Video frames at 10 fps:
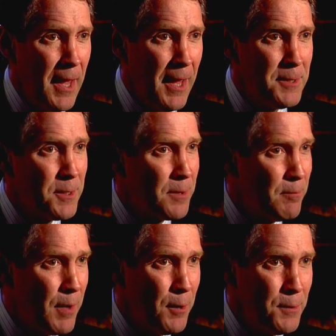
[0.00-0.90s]
and to the
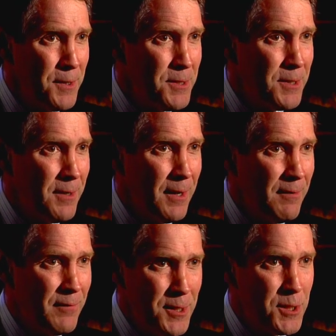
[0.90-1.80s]
boldness and,
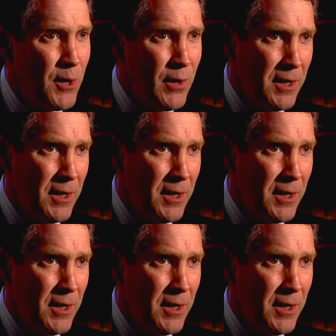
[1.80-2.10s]
and visionary